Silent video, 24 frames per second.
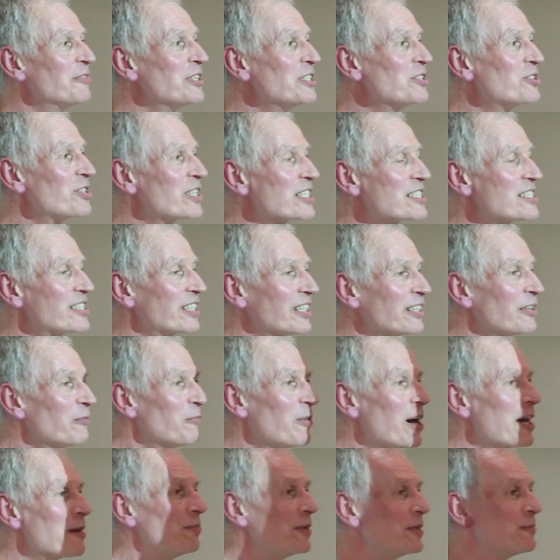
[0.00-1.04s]
interesting and
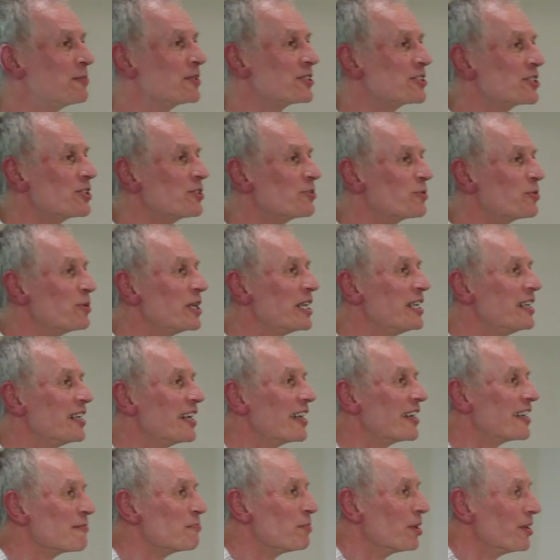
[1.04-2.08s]
why people should read
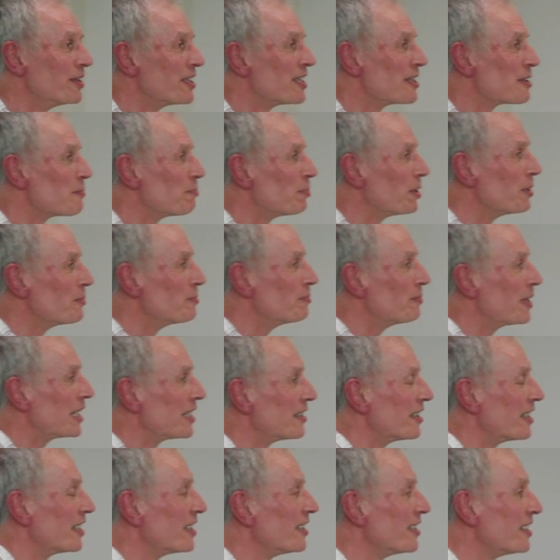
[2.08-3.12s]
it, and put in the PubMed
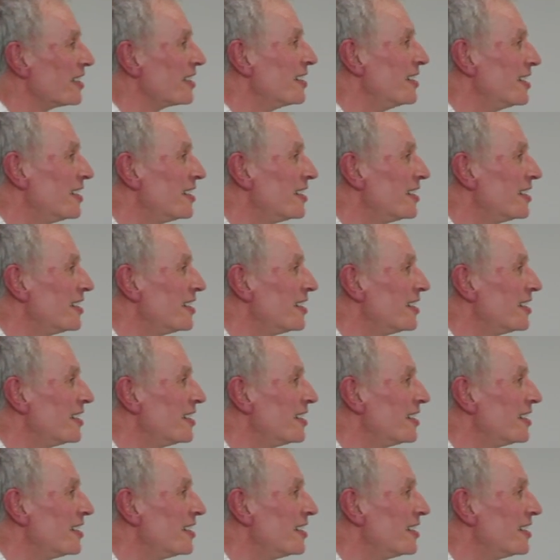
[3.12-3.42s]
link,